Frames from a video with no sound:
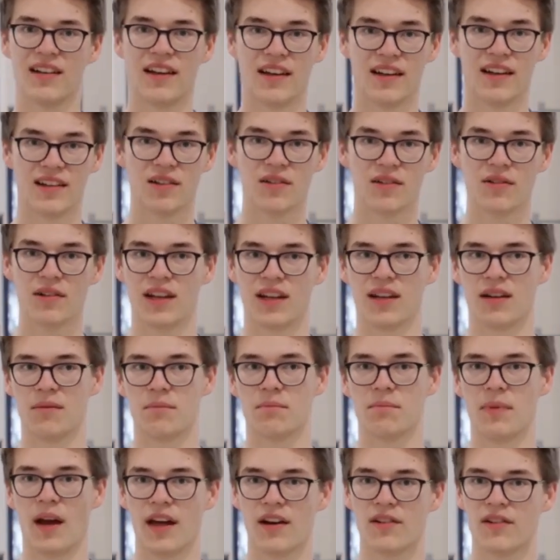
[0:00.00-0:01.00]

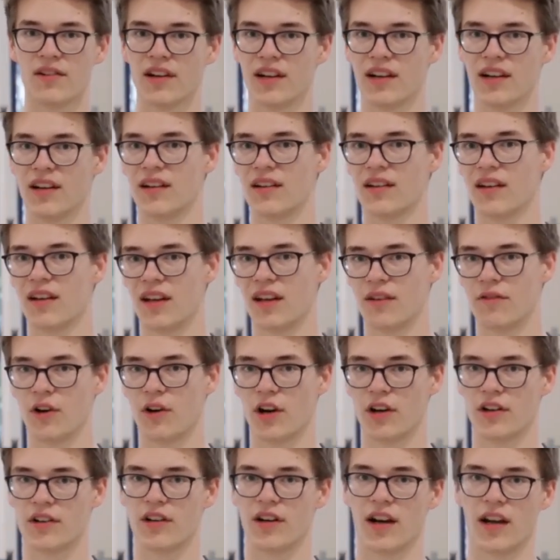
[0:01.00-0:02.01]
including battery,
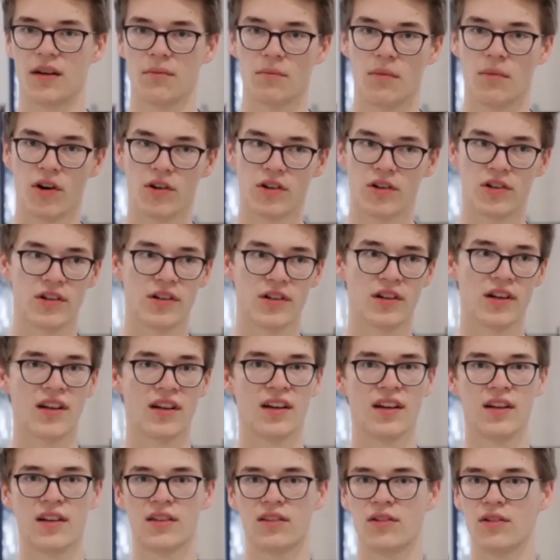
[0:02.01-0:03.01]
inverter and motor
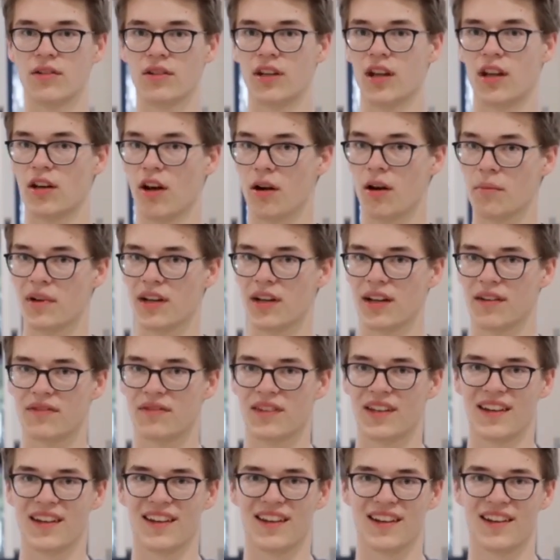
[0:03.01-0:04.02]
to determine
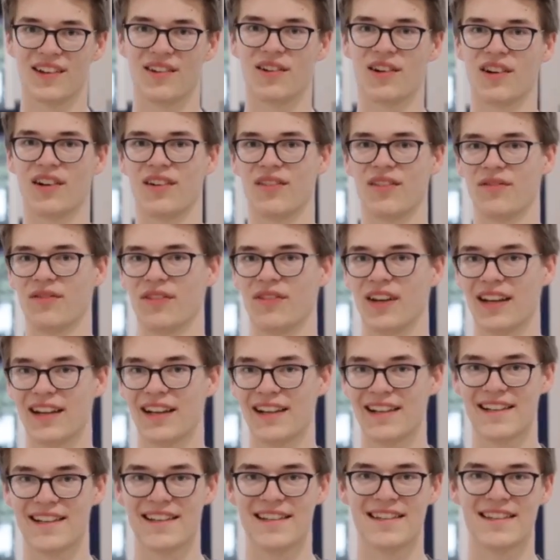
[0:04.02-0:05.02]
if the current
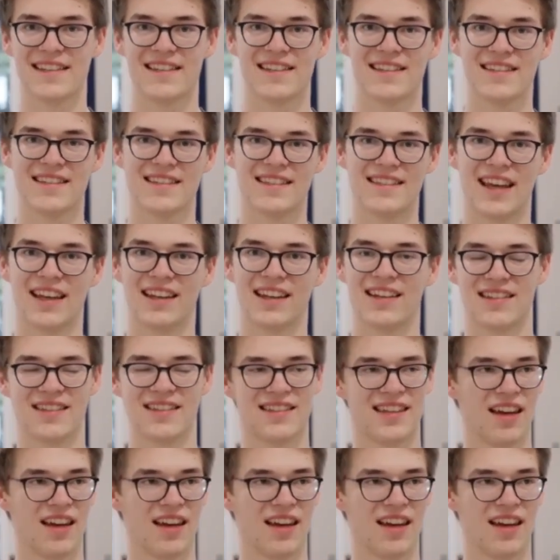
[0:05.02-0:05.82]
vehicle state is